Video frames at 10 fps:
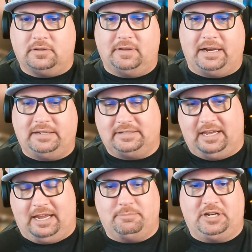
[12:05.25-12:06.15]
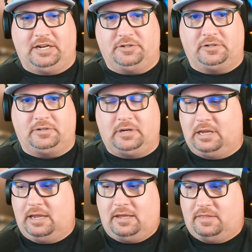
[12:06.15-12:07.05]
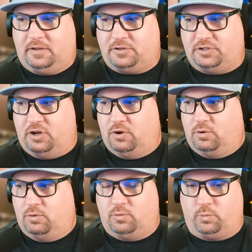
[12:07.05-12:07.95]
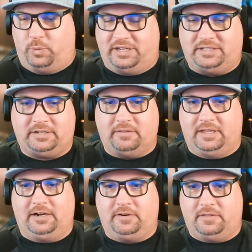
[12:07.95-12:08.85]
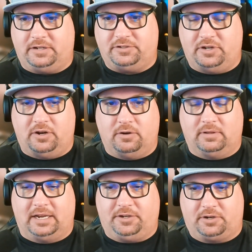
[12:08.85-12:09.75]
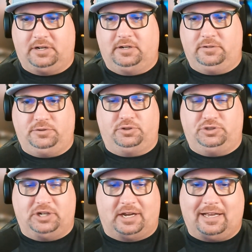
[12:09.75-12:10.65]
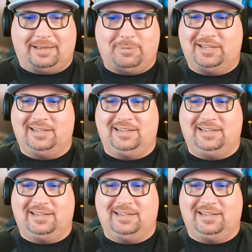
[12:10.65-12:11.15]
That is game changer. There's no risk there. There's no like you're going to lose your job.